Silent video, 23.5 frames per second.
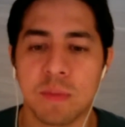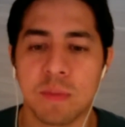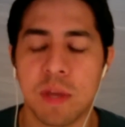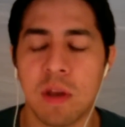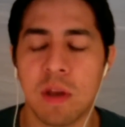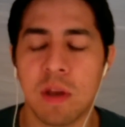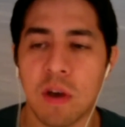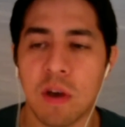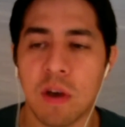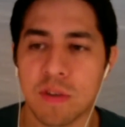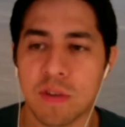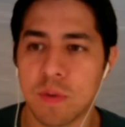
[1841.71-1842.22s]
can
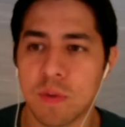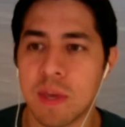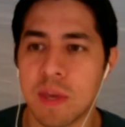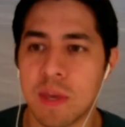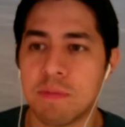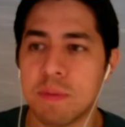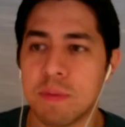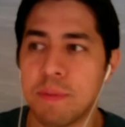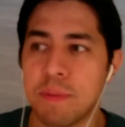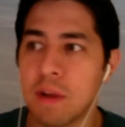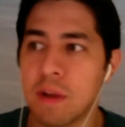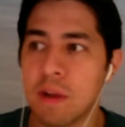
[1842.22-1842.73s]
also keep
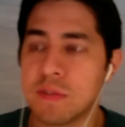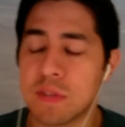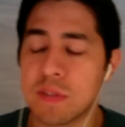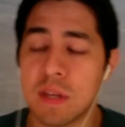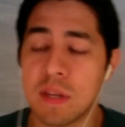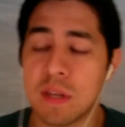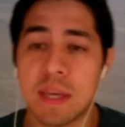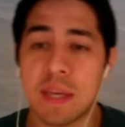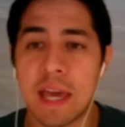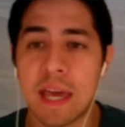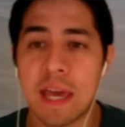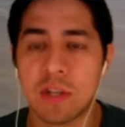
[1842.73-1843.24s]
the parents
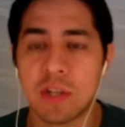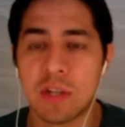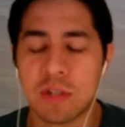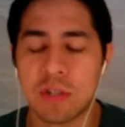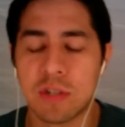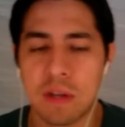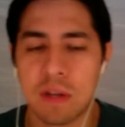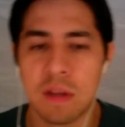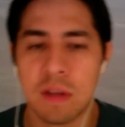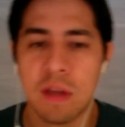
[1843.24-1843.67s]
engaged and